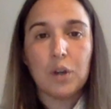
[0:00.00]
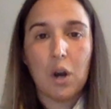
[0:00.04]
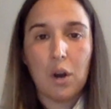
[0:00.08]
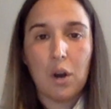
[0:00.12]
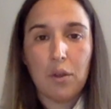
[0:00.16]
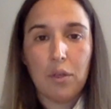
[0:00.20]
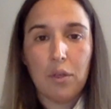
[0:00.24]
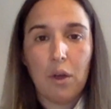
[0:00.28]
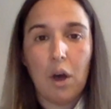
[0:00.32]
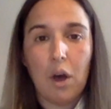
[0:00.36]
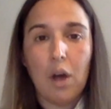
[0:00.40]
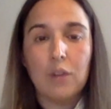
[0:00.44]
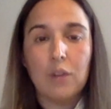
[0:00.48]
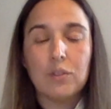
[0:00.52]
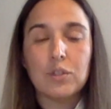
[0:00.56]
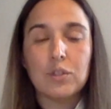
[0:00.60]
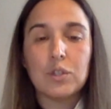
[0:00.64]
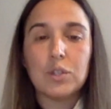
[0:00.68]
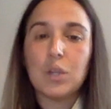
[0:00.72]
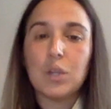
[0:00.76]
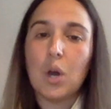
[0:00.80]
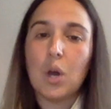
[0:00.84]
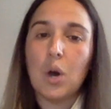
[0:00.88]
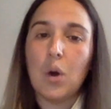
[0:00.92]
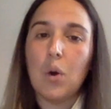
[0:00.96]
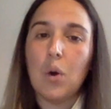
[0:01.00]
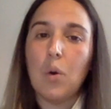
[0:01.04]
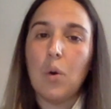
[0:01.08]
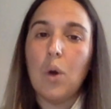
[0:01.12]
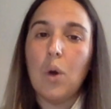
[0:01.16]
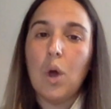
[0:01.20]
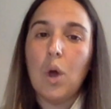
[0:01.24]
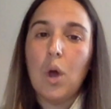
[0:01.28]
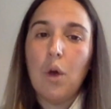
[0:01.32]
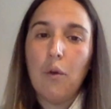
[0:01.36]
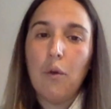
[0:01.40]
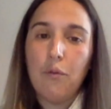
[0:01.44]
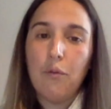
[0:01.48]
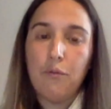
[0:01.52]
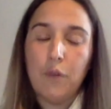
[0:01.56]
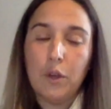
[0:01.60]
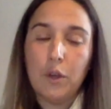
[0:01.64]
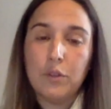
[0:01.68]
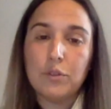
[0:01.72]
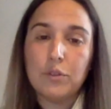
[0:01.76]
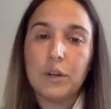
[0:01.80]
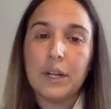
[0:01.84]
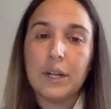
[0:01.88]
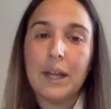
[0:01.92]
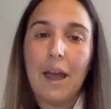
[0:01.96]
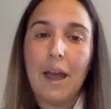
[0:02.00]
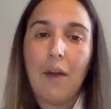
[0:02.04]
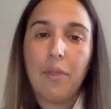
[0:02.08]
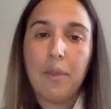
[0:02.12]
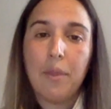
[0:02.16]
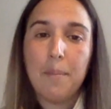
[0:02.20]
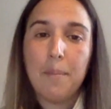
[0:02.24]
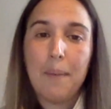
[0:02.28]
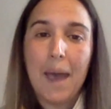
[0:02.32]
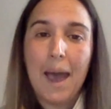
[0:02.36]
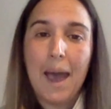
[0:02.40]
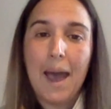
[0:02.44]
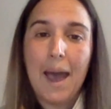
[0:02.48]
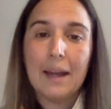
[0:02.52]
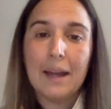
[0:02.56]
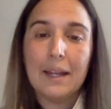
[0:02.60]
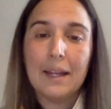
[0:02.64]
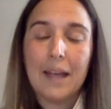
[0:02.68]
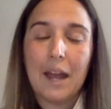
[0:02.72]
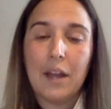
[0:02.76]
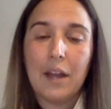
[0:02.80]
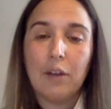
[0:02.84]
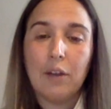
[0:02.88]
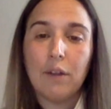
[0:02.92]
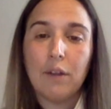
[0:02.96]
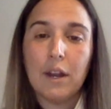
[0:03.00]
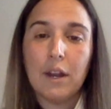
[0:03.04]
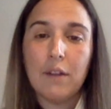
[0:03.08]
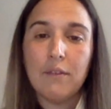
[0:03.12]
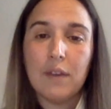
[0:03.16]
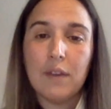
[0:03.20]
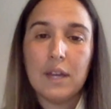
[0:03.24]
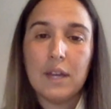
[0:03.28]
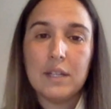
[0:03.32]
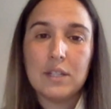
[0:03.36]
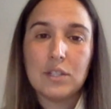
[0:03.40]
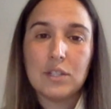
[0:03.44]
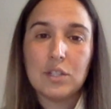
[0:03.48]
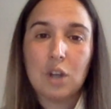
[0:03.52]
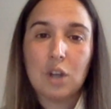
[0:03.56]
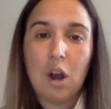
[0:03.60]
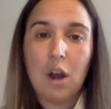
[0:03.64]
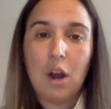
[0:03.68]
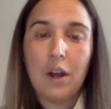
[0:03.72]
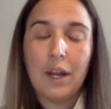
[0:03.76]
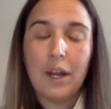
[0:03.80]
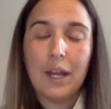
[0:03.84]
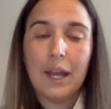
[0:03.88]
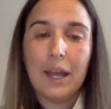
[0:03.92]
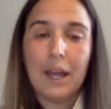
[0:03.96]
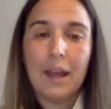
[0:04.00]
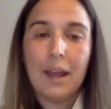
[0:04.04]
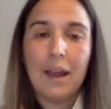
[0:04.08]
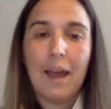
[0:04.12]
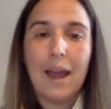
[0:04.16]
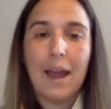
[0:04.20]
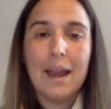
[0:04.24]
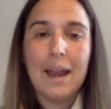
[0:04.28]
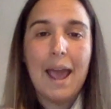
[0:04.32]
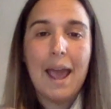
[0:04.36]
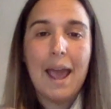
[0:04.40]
our thoughts. So filtering out the bad, getting rid of it, discarding it, and